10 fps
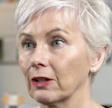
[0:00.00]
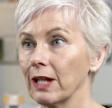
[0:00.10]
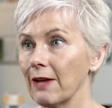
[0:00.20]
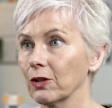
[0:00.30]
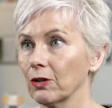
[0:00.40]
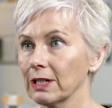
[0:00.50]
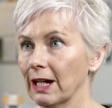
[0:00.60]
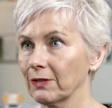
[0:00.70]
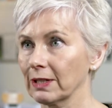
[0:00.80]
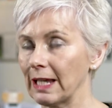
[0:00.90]
they're never going to
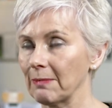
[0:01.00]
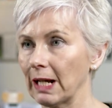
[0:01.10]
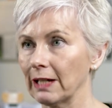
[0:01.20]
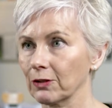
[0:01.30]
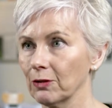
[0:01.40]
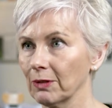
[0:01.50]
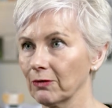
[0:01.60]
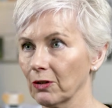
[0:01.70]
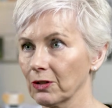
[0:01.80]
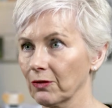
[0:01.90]
have the same class group in
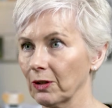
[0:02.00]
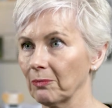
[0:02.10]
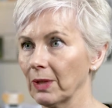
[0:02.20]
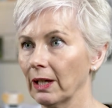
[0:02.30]
front of them,